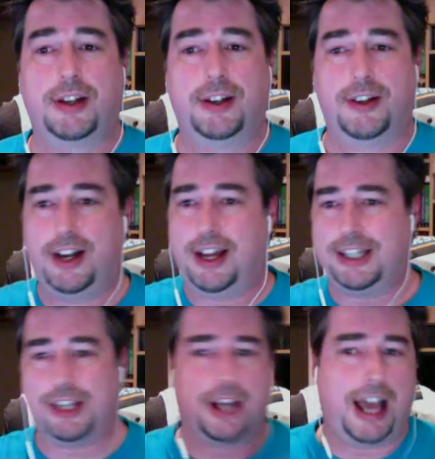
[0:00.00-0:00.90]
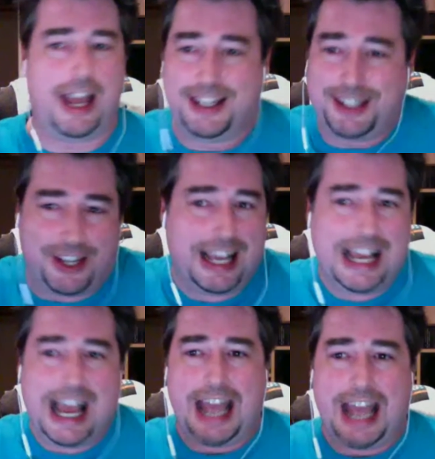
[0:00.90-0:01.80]

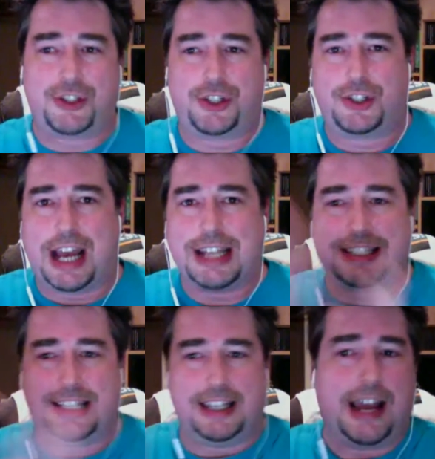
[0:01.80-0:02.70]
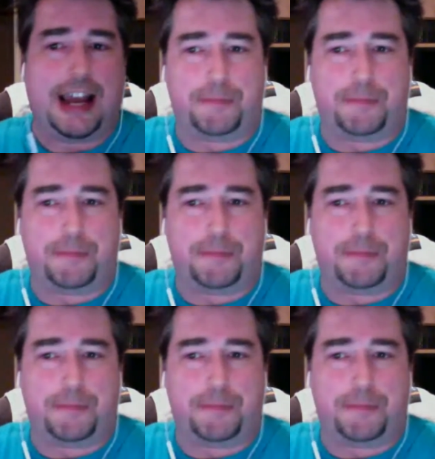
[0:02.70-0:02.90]
it's just, I see that in